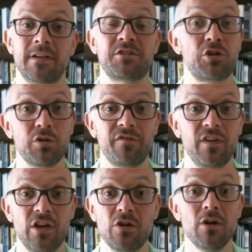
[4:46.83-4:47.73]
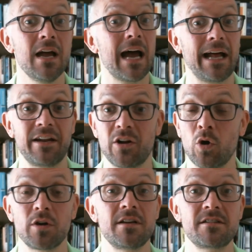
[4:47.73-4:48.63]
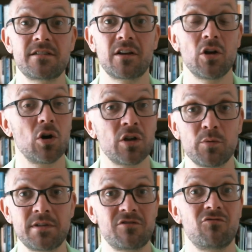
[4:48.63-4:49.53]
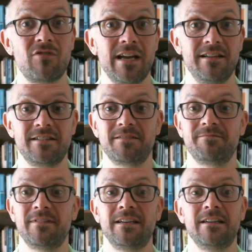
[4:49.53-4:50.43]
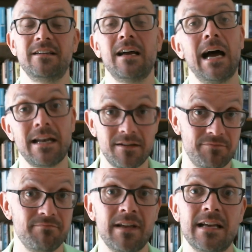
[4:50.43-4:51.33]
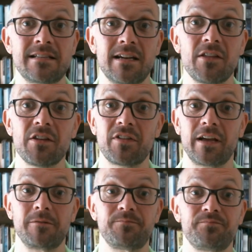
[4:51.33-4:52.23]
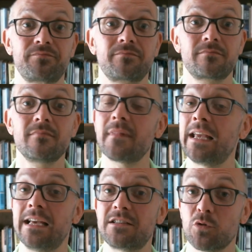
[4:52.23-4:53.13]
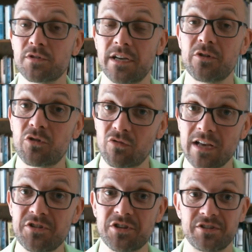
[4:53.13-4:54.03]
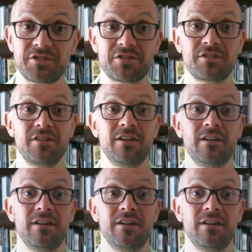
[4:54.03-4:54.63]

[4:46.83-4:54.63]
It's good for you and it honours the God who is great. And here's another thing. He is also gracious.